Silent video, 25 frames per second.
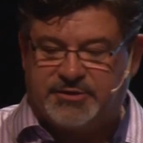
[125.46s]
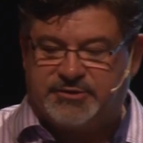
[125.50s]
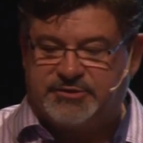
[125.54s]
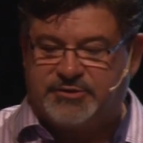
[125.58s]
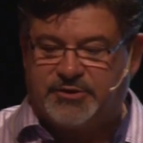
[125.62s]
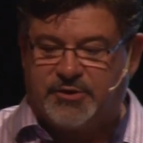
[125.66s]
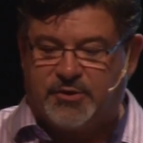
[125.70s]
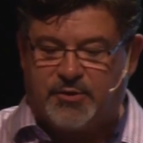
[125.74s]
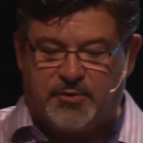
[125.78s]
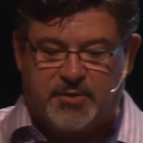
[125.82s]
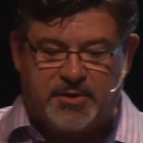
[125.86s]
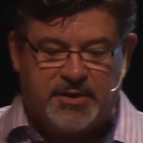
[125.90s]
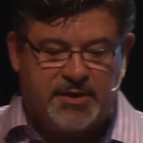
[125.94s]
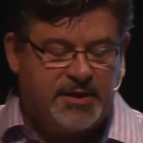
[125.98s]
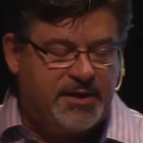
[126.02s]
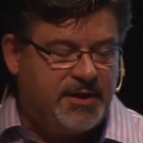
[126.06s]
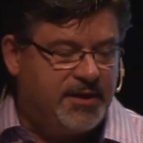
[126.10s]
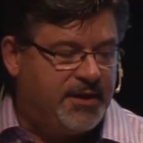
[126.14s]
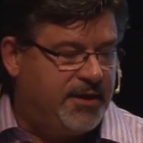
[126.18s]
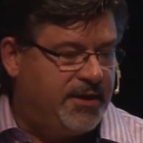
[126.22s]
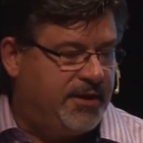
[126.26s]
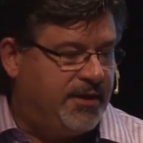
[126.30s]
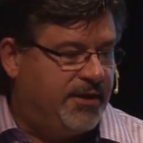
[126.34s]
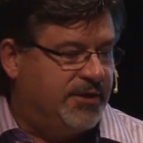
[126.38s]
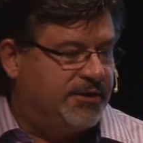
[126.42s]
So
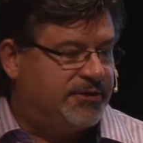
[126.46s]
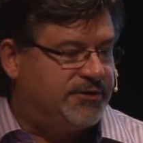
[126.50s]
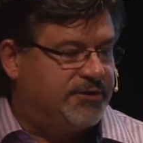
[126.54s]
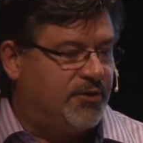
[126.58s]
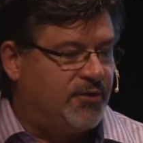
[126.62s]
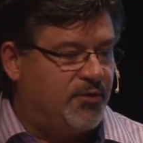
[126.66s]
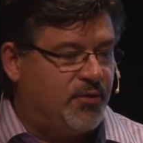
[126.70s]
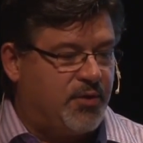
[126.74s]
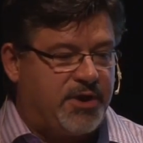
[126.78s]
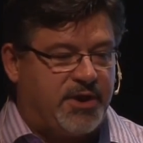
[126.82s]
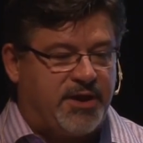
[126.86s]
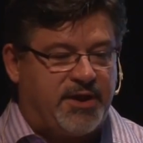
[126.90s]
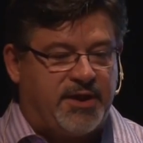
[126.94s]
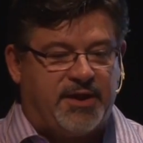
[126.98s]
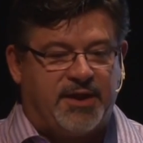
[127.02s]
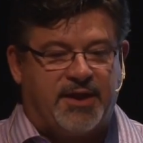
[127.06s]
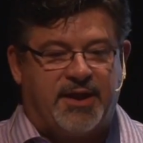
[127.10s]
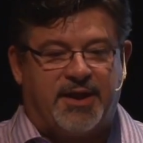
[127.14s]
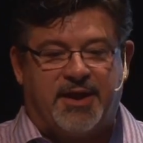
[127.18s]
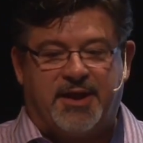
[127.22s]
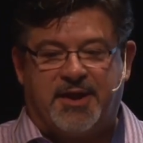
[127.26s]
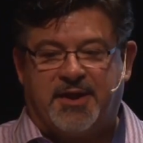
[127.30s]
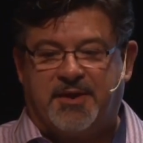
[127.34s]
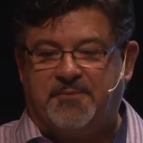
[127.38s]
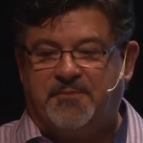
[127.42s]

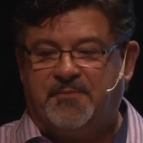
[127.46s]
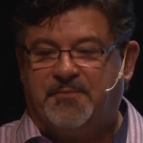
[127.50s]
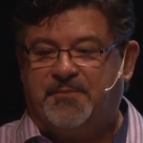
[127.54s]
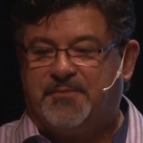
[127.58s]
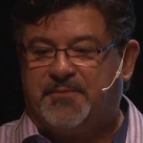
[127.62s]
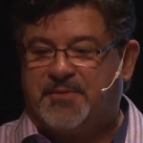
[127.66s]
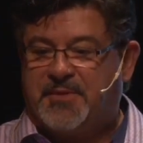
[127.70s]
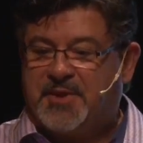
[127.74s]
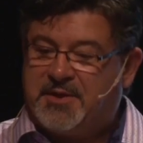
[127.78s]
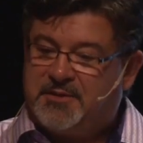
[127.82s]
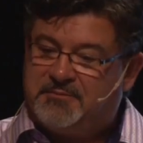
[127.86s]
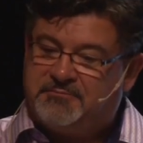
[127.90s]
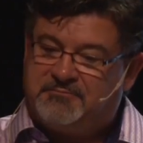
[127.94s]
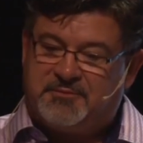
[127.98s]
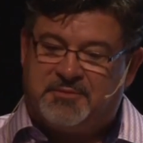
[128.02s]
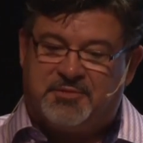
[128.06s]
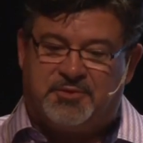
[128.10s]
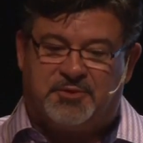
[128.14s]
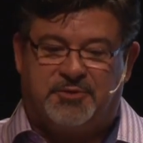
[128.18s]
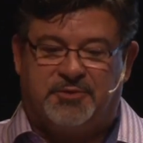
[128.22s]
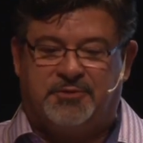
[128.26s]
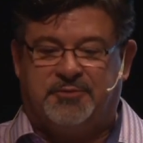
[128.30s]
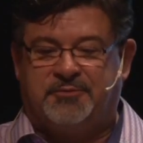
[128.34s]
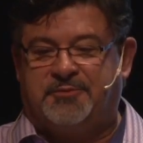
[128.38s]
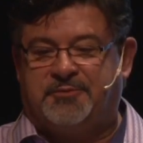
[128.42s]
it
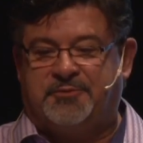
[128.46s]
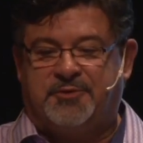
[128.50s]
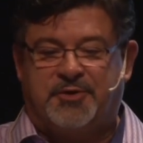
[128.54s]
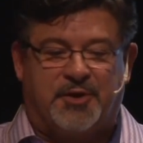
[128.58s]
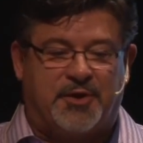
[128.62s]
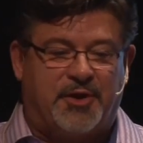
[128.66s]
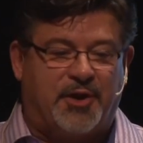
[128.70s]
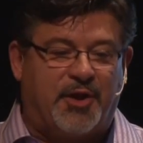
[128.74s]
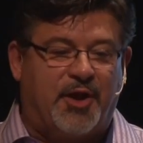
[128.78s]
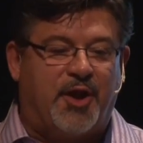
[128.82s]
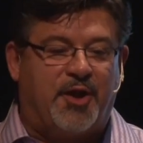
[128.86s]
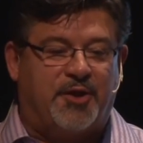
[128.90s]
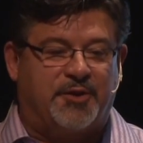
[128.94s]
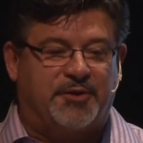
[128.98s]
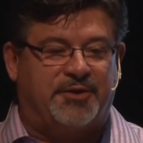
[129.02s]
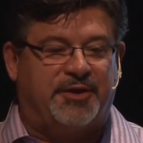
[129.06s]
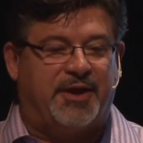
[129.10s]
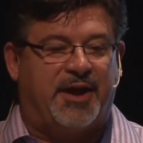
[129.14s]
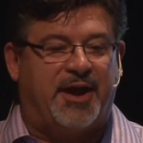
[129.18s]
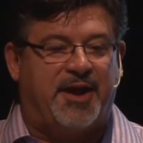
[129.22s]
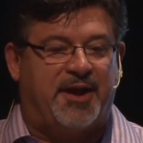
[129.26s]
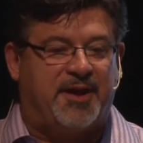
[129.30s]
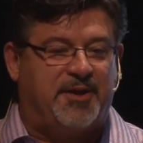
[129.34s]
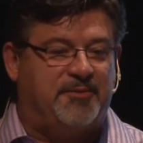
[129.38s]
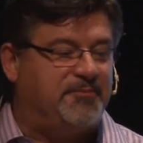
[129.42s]
took a long
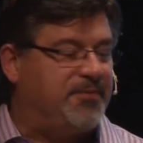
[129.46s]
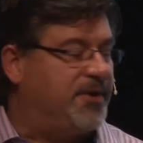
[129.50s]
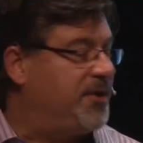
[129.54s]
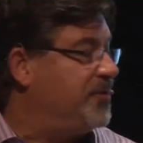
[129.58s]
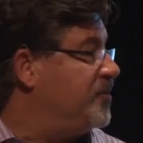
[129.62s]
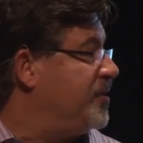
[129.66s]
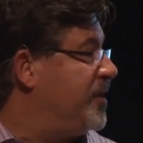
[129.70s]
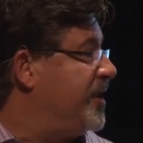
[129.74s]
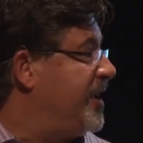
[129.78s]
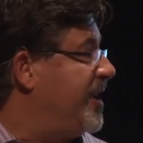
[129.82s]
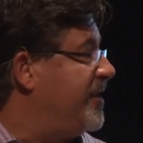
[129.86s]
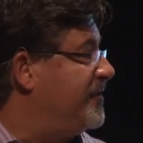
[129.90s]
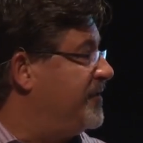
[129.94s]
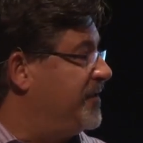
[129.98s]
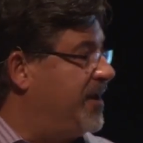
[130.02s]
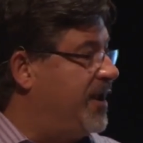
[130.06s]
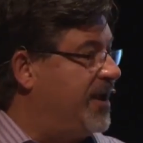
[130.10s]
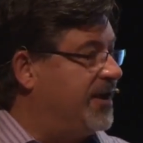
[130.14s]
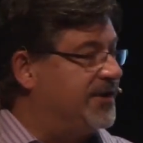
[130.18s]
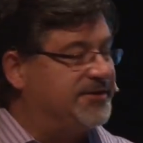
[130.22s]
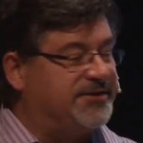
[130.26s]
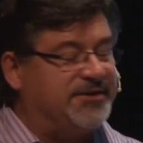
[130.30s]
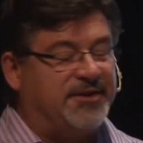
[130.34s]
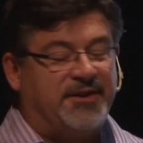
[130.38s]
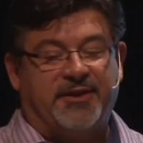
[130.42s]
time, but we have an
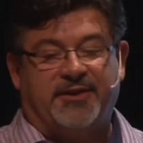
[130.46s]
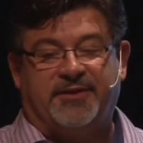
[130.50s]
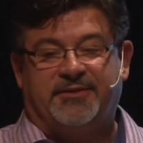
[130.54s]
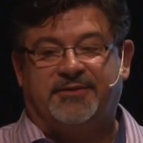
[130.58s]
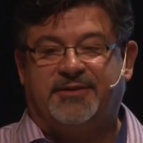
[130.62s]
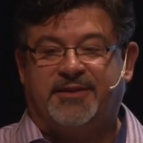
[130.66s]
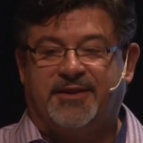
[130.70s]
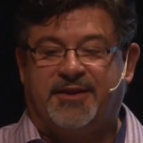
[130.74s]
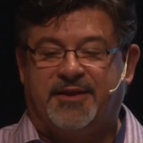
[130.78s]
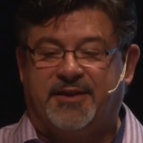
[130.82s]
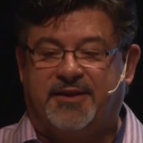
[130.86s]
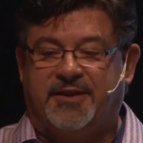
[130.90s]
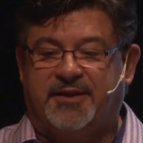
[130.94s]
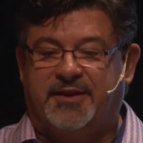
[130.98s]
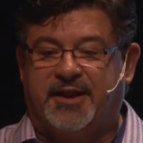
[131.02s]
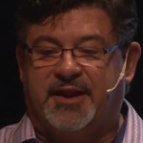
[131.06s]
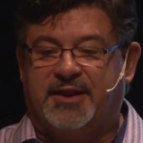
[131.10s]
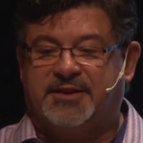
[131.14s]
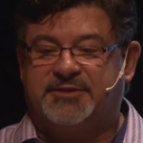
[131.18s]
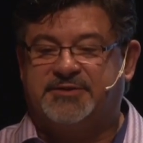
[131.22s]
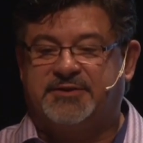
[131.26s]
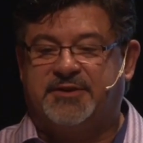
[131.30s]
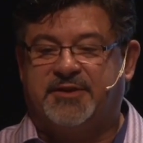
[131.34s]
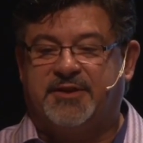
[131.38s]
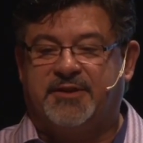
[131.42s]
excellent
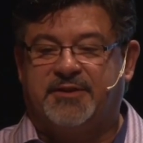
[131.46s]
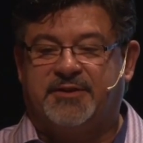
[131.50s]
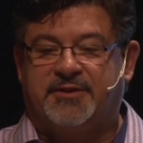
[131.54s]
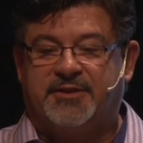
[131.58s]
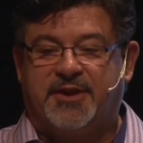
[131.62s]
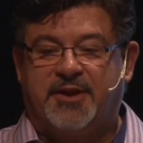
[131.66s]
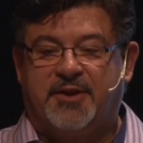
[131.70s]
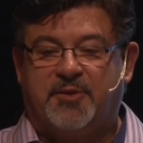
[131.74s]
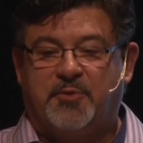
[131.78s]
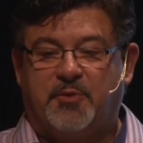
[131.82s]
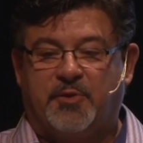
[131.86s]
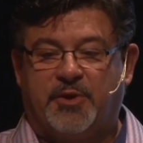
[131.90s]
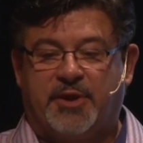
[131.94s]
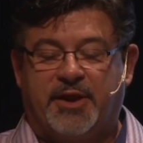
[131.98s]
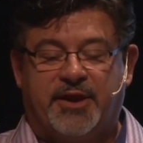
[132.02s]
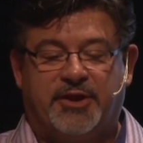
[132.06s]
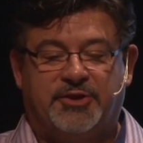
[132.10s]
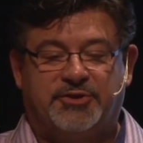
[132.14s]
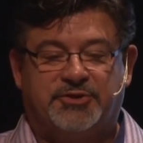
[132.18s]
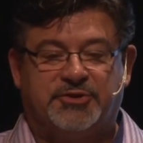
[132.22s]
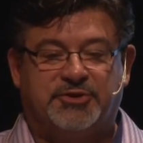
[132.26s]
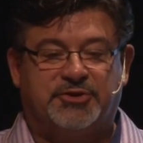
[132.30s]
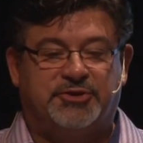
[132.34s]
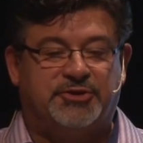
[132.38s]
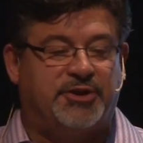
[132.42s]

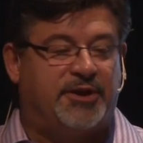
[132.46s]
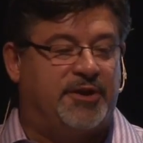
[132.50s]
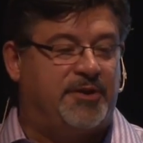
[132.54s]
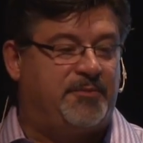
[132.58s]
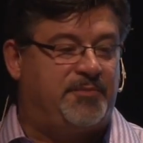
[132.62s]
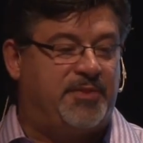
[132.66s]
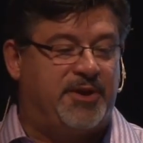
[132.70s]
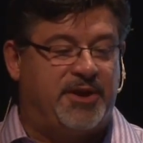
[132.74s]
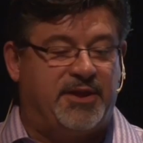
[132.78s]
relationship.